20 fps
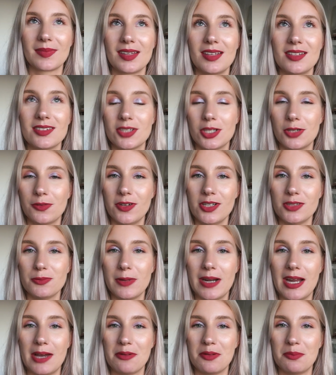So the first
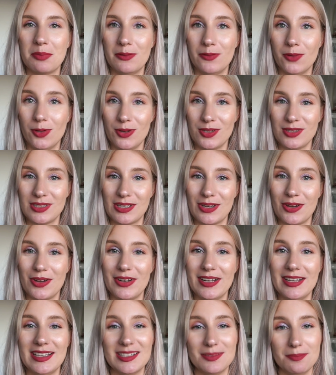one I will be focusing
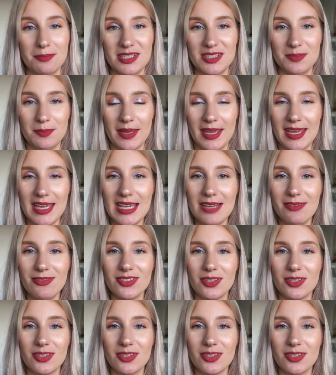on is Misbehave,